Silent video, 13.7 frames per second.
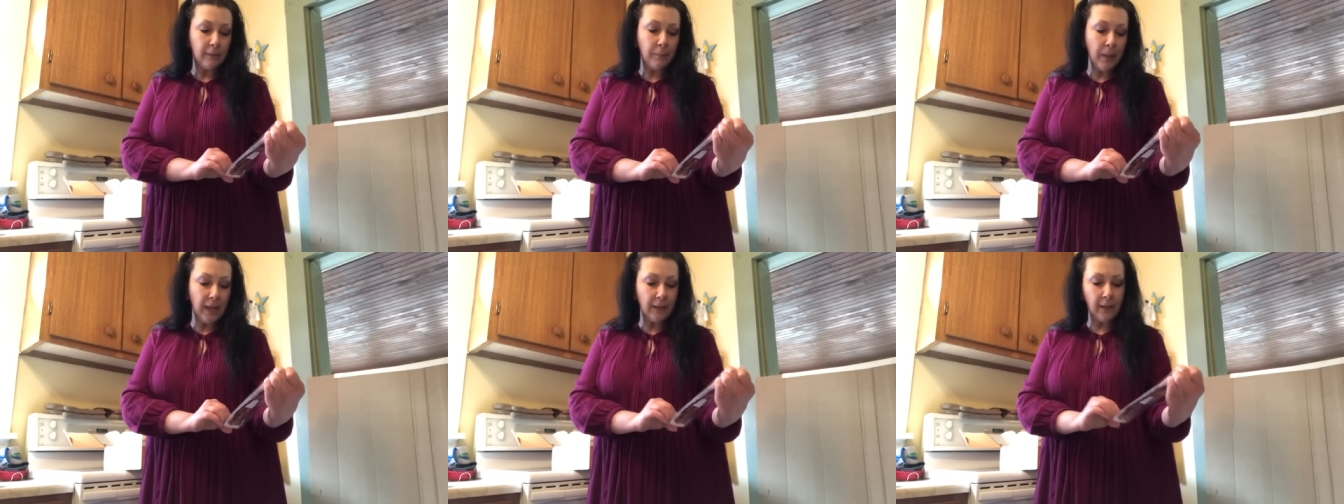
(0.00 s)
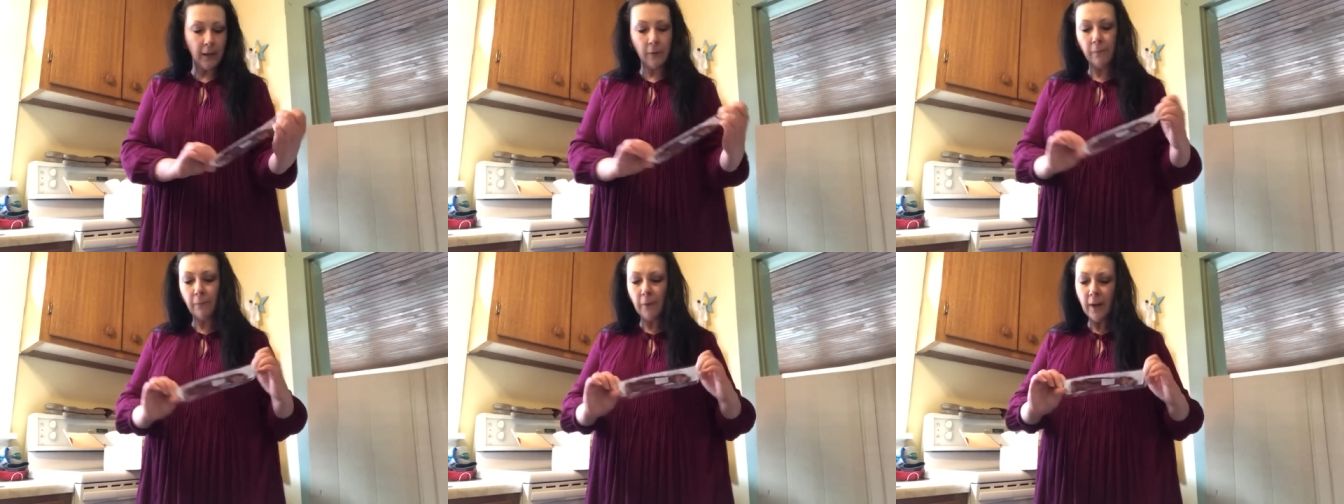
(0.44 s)
it's
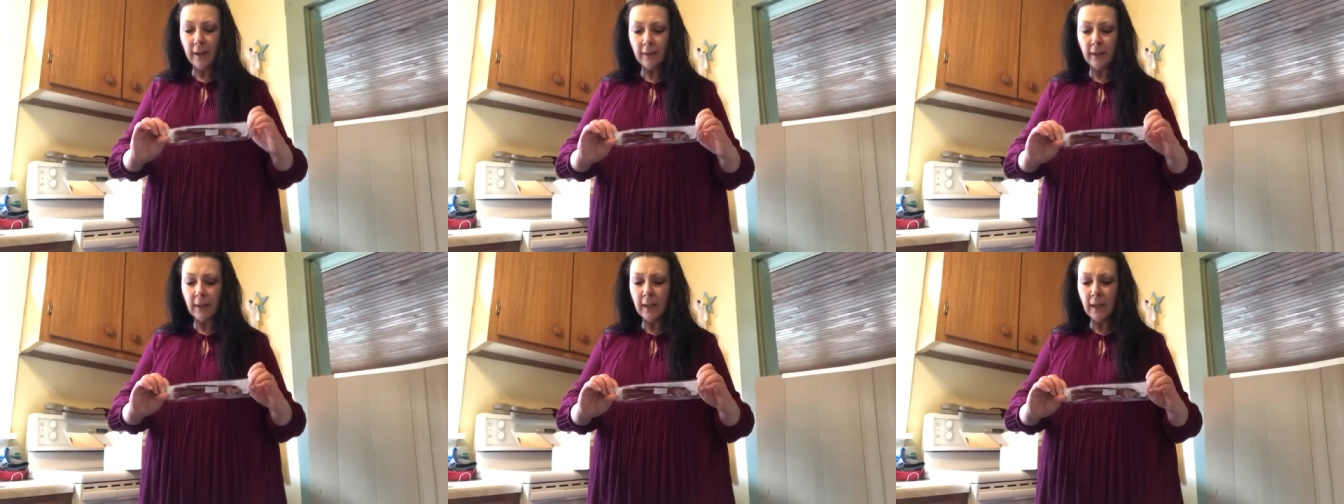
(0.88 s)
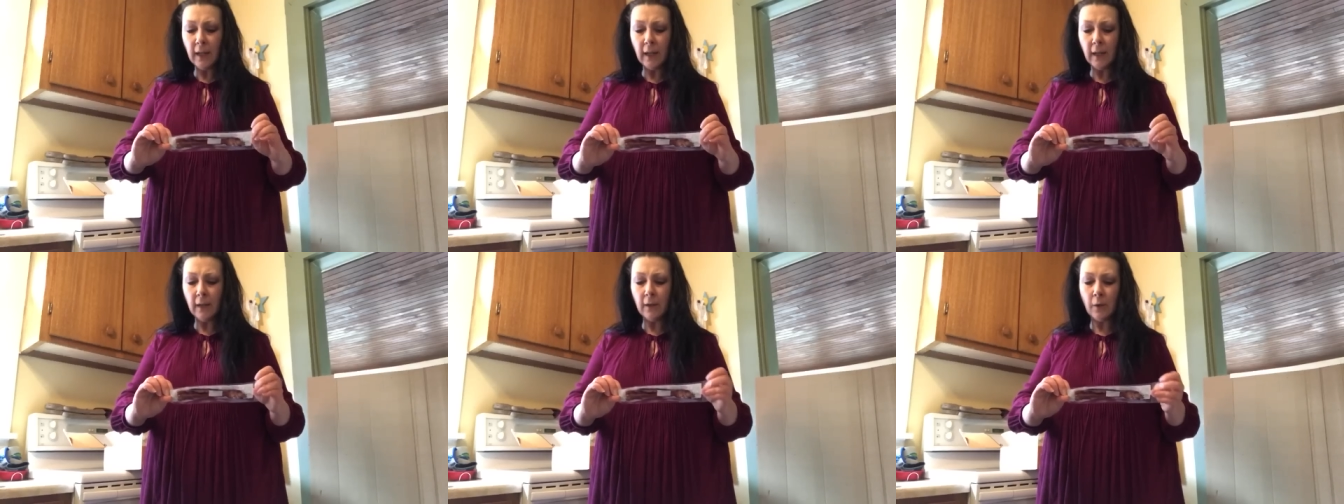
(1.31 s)
paleo
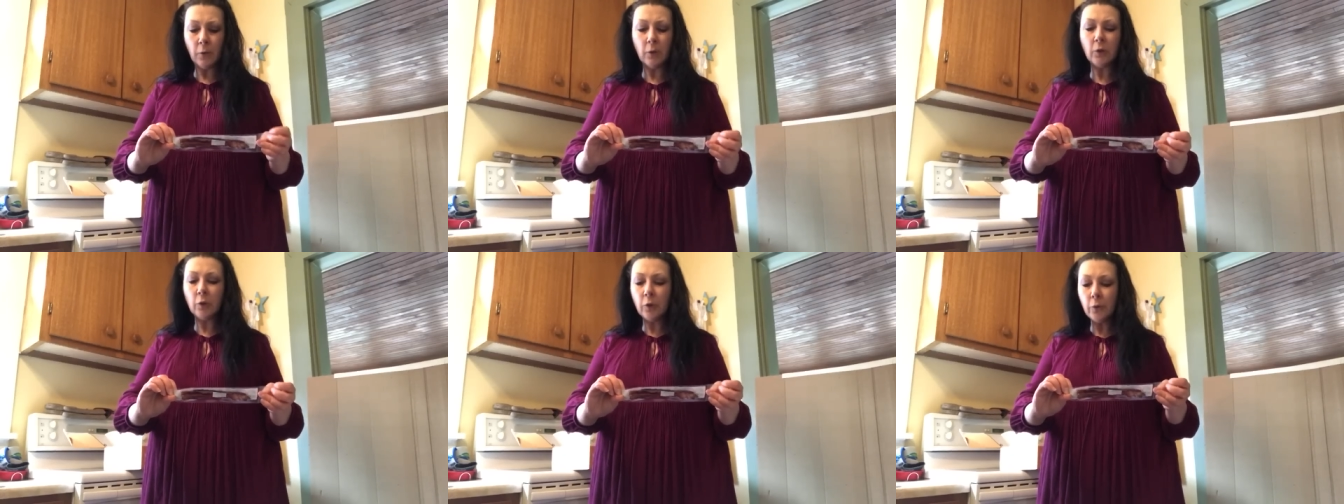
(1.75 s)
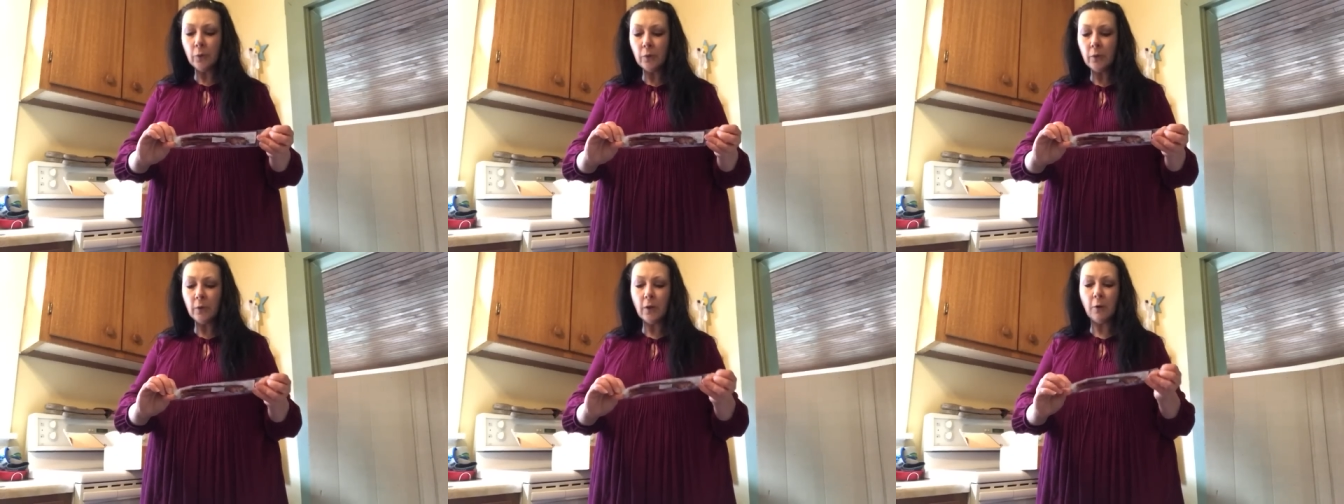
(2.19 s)
friendly, no
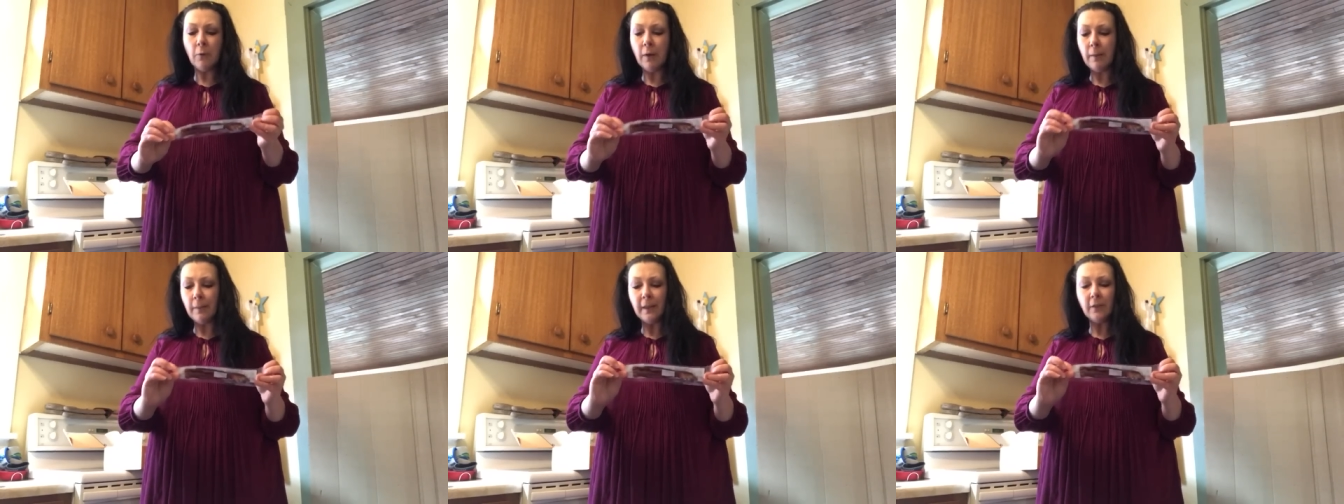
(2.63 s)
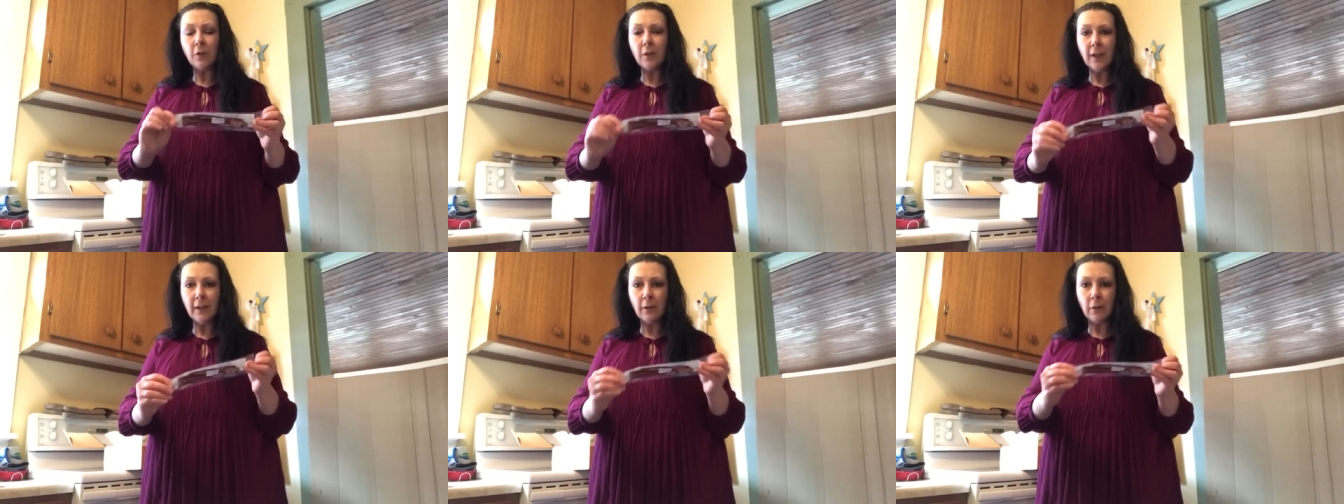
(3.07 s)
gluten, no
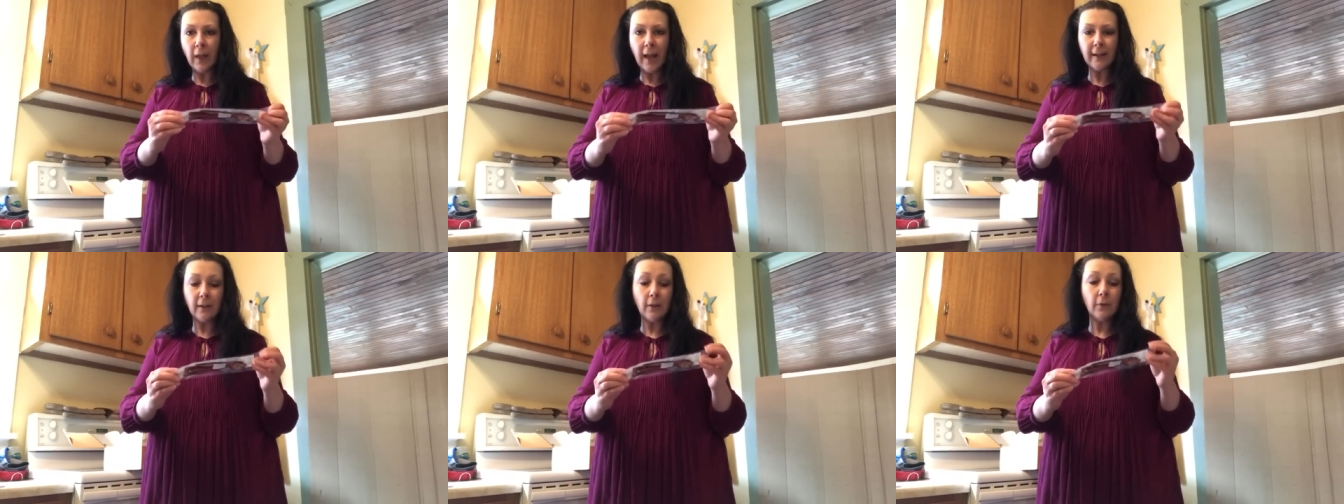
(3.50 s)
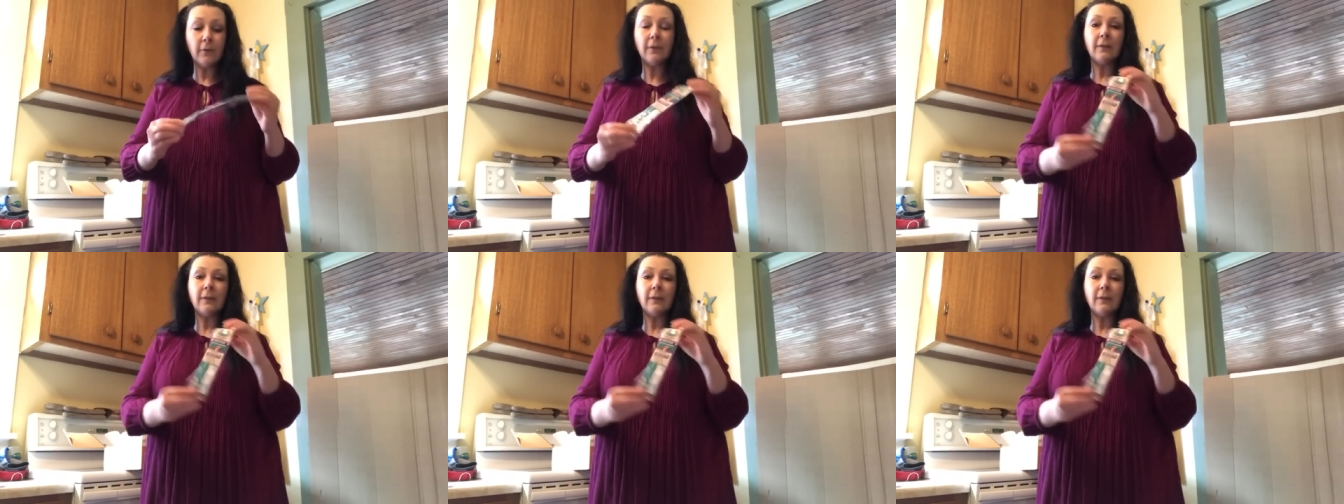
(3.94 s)
MSG, no lactose.